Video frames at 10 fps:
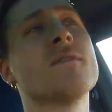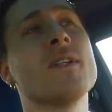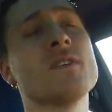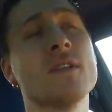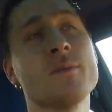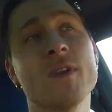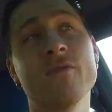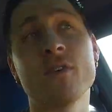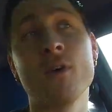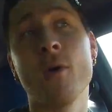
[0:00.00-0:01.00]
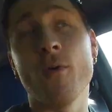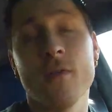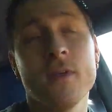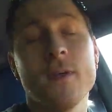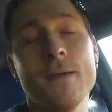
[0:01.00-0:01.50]
it's a little bit of the goal.
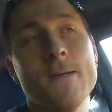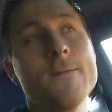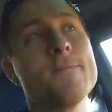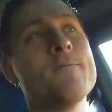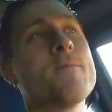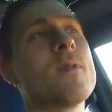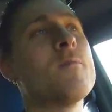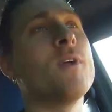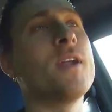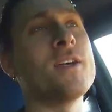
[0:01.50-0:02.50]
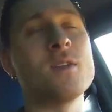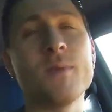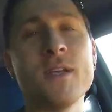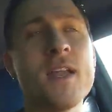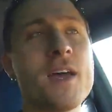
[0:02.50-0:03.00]
But it has to
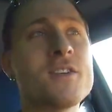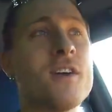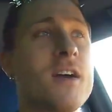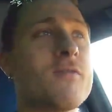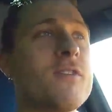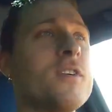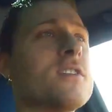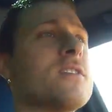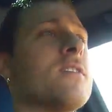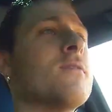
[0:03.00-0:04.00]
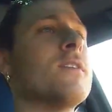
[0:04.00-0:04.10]
be a nice car, of course.